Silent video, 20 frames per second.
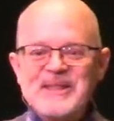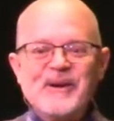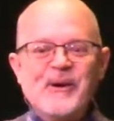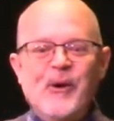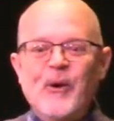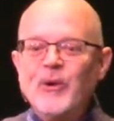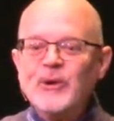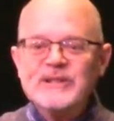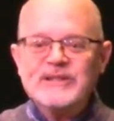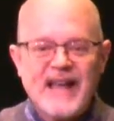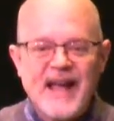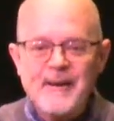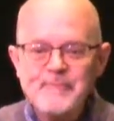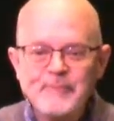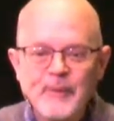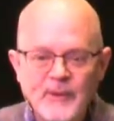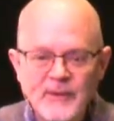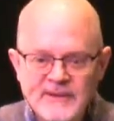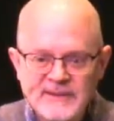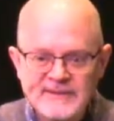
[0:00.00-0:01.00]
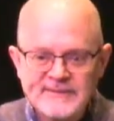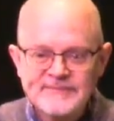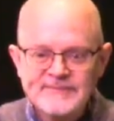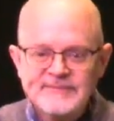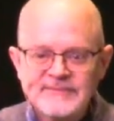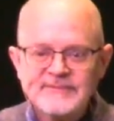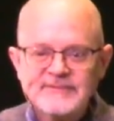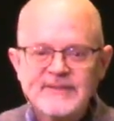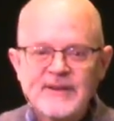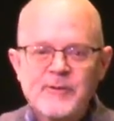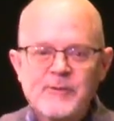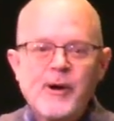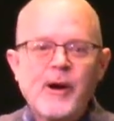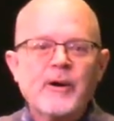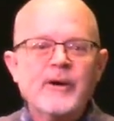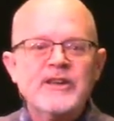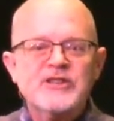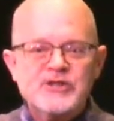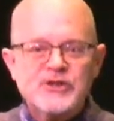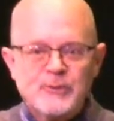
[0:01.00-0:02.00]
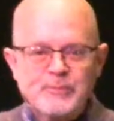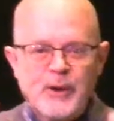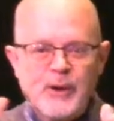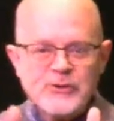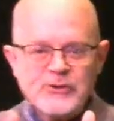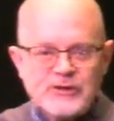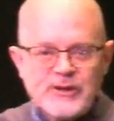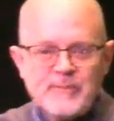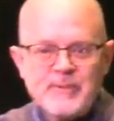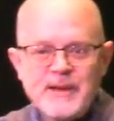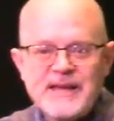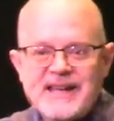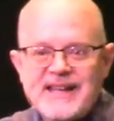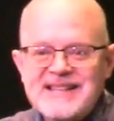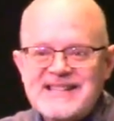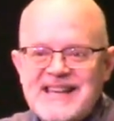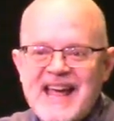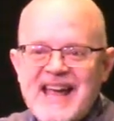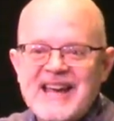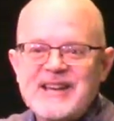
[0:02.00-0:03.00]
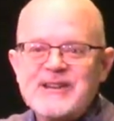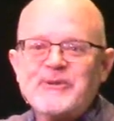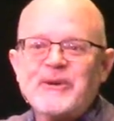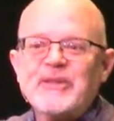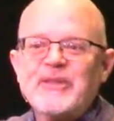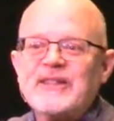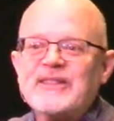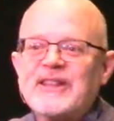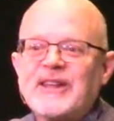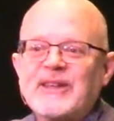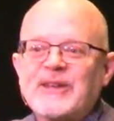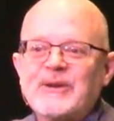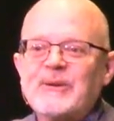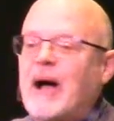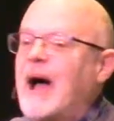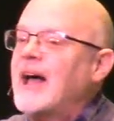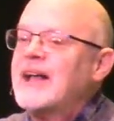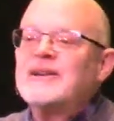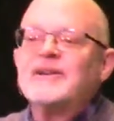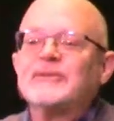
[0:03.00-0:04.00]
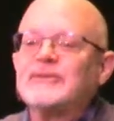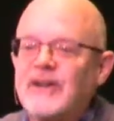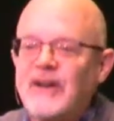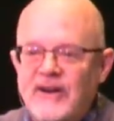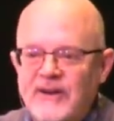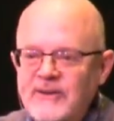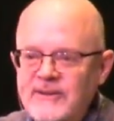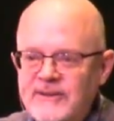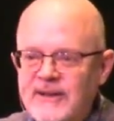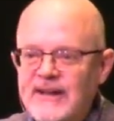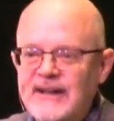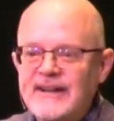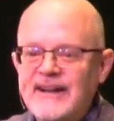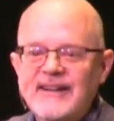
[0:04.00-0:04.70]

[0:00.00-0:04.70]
the whole temple where he's supposed to be contained within the cube? I don't know.